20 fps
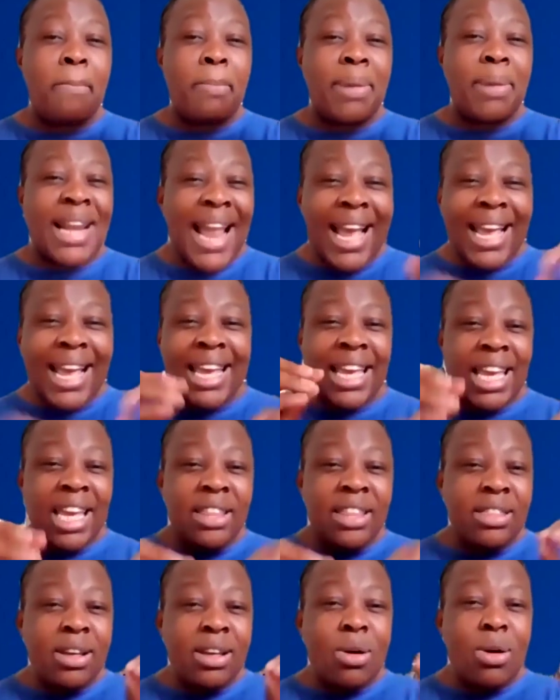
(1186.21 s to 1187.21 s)
plugging
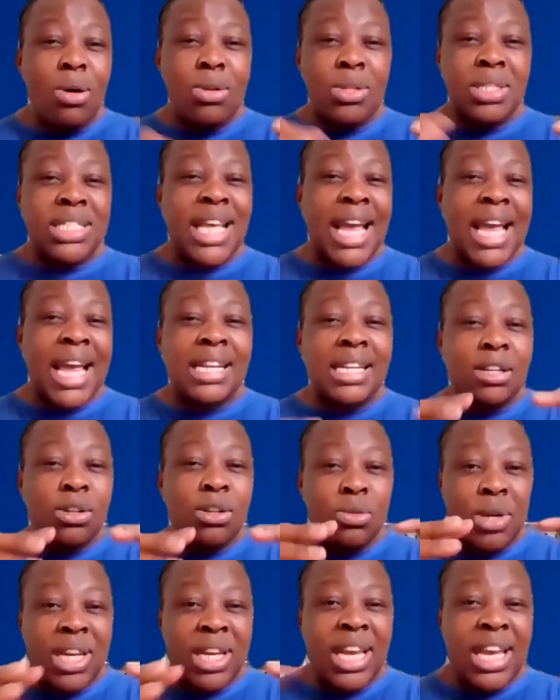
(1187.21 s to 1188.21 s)
in the holes and
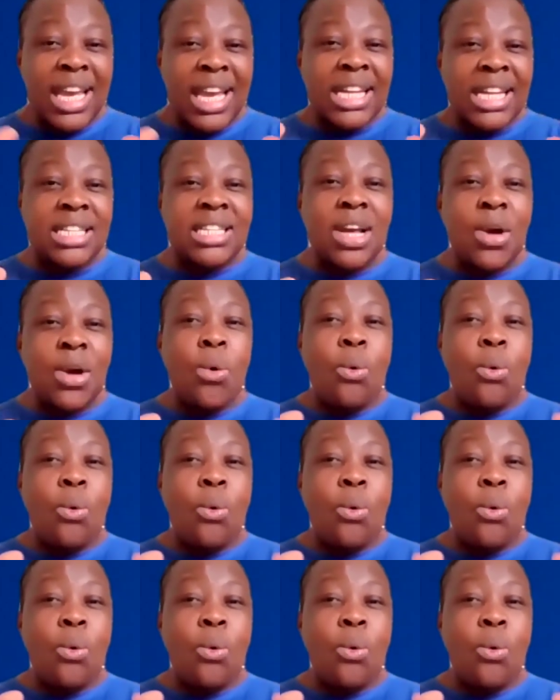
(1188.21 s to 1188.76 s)
looking at